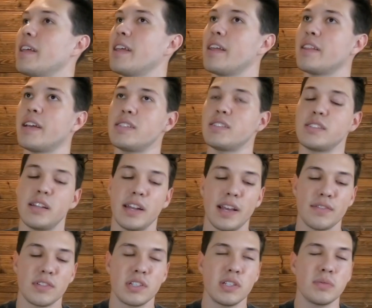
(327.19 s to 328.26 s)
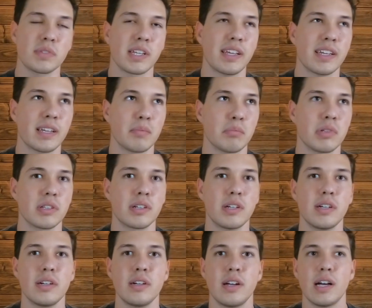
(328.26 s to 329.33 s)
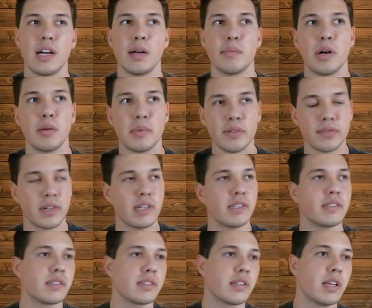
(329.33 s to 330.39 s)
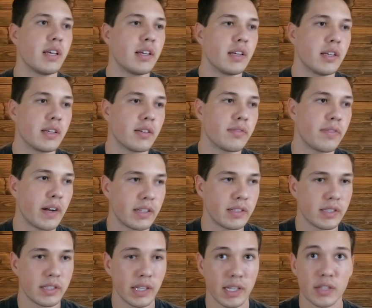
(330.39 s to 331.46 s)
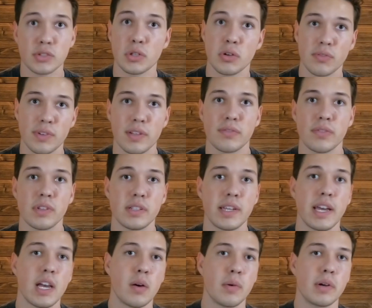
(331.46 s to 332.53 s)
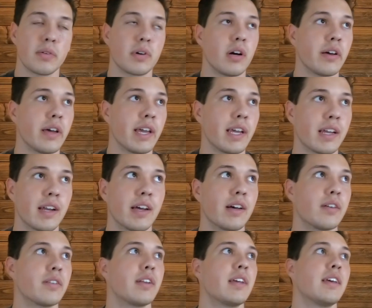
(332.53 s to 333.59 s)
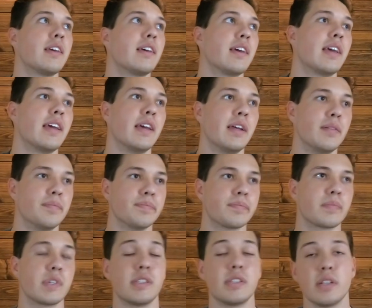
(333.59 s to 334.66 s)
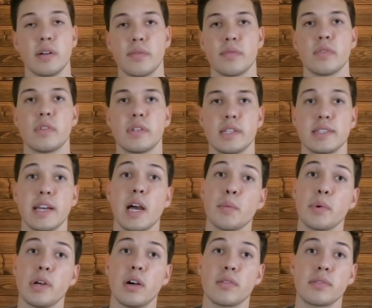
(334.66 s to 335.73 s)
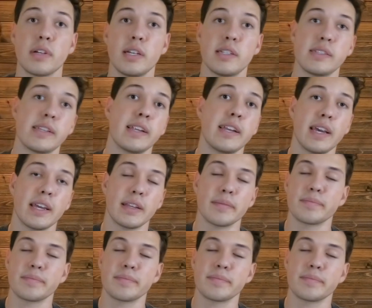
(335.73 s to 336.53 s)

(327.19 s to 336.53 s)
That Sunday afternoon was kind of like a blur. All my friends finally like drove in for the day. We were all hanging out, and because, you know, the time we all run is at night.